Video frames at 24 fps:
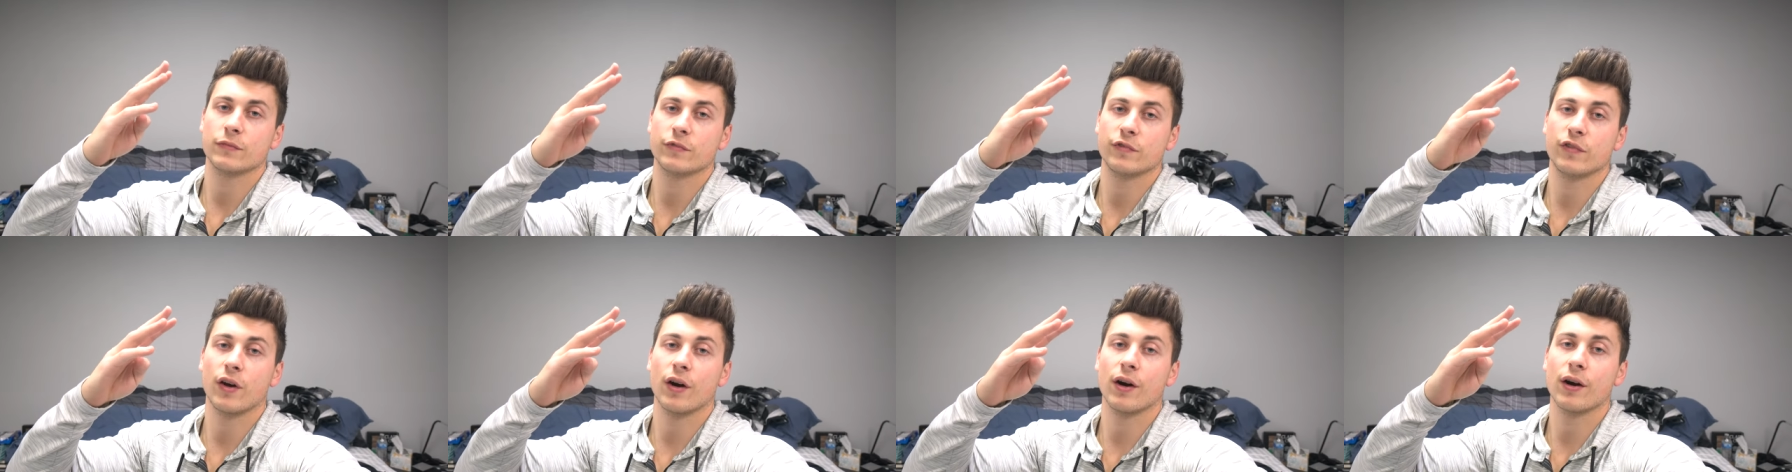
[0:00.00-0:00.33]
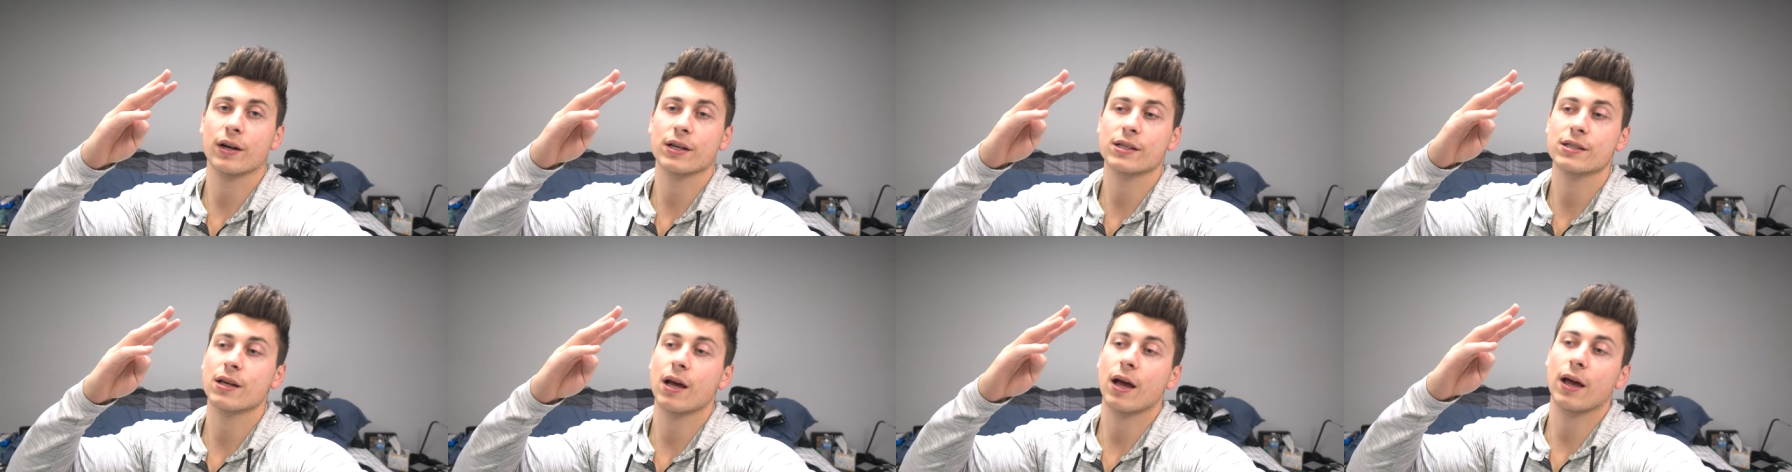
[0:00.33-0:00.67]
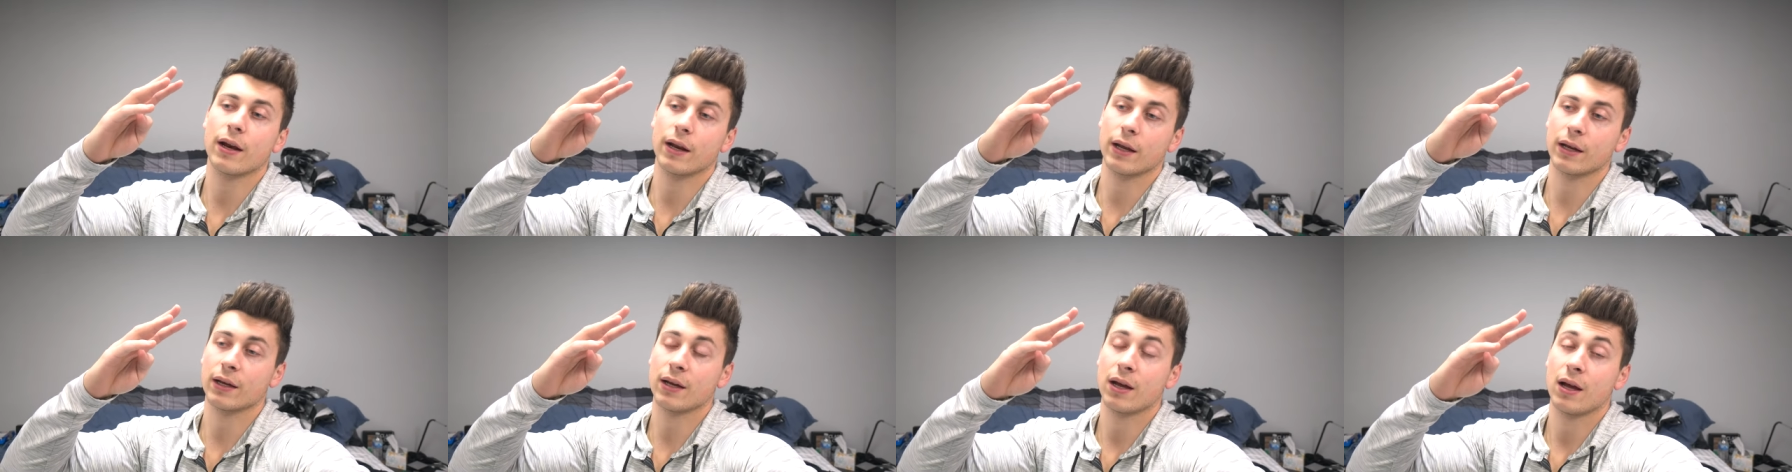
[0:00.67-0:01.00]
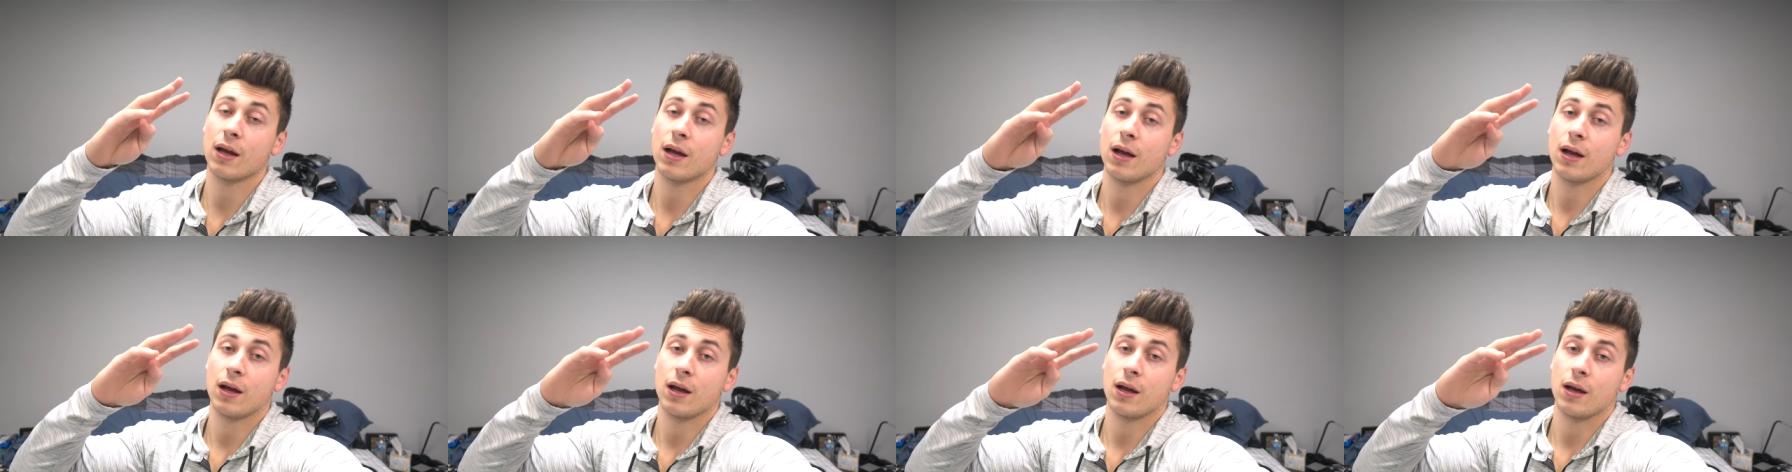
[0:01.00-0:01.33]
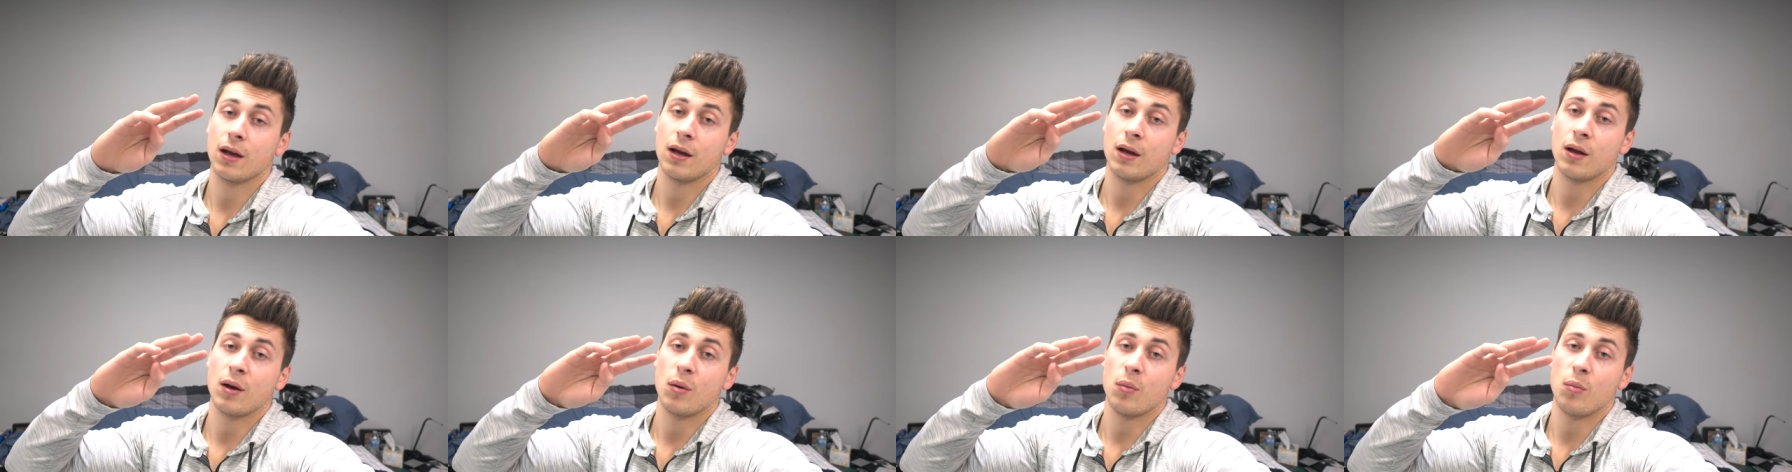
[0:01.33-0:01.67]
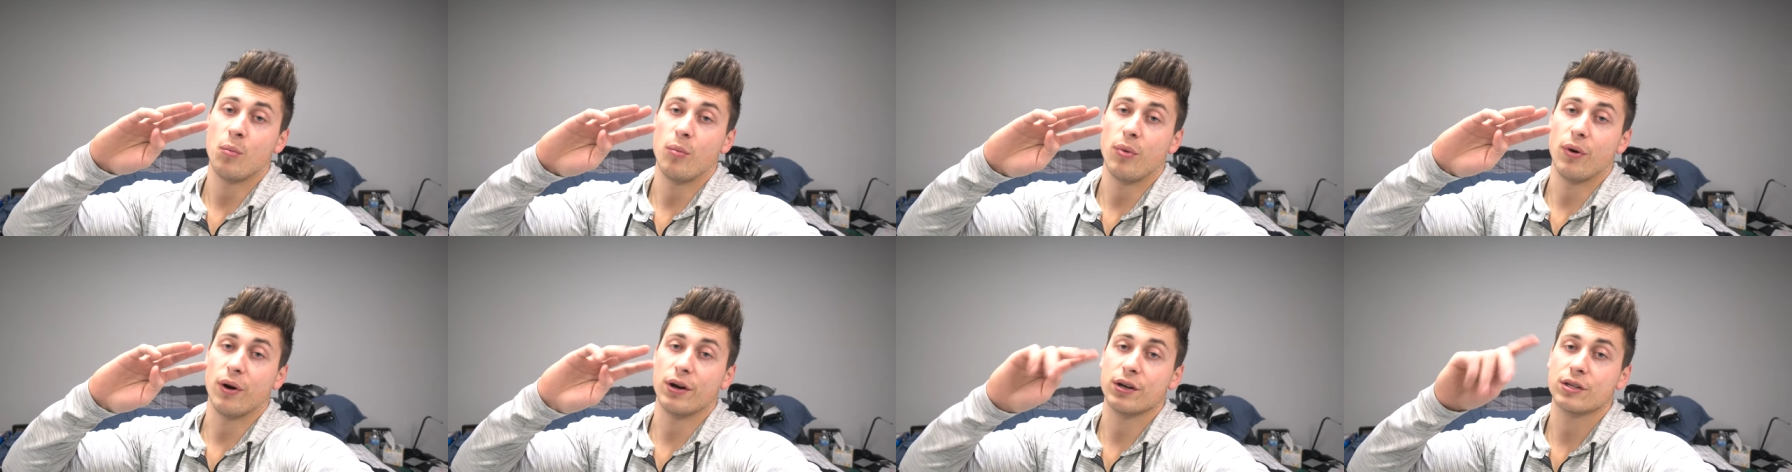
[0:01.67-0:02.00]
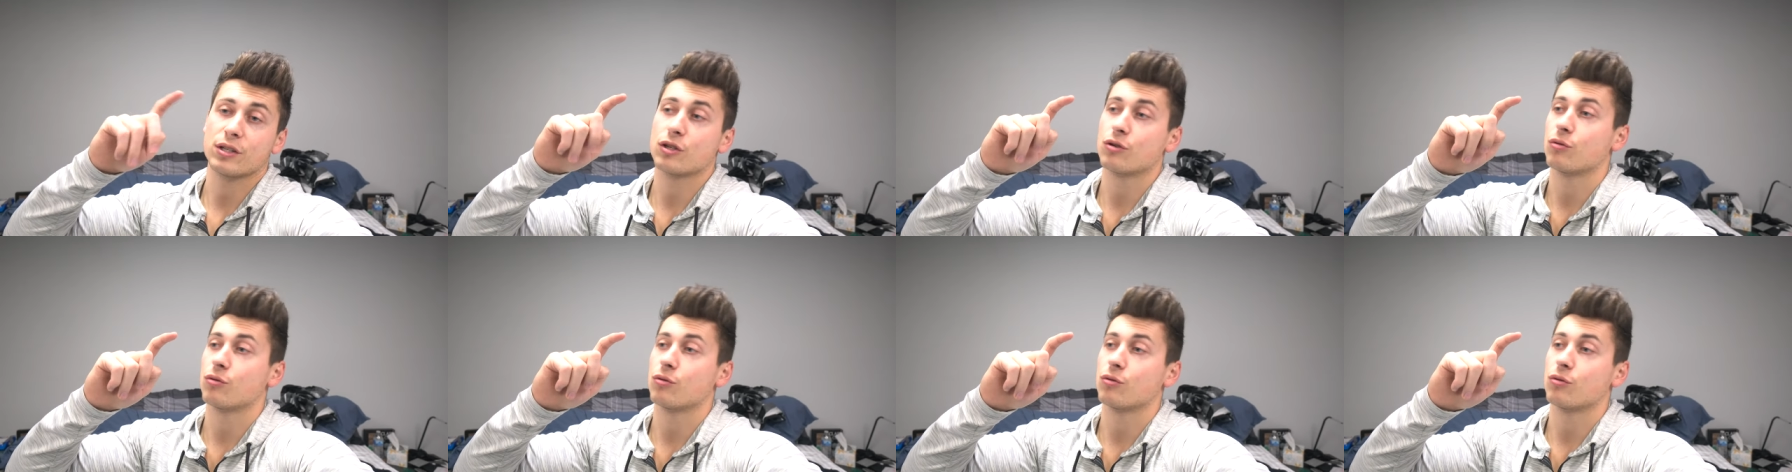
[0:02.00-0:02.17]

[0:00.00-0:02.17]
Fun and exciting but it is